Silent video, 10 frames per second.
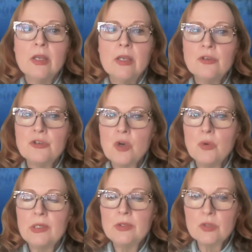is
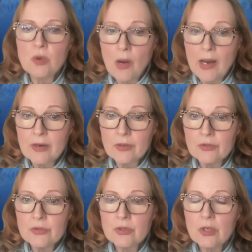showing
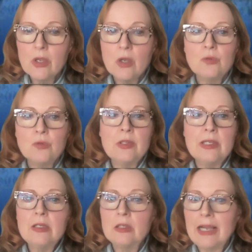squares with the
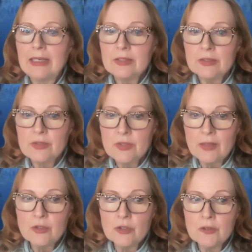galactic
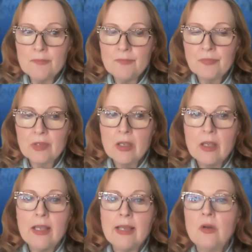center
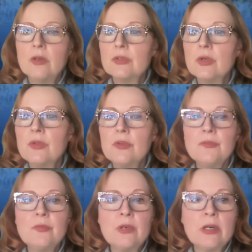and also the
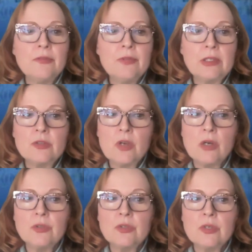fixed
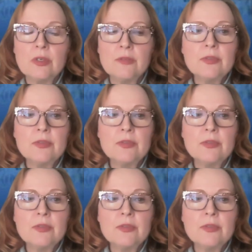stars of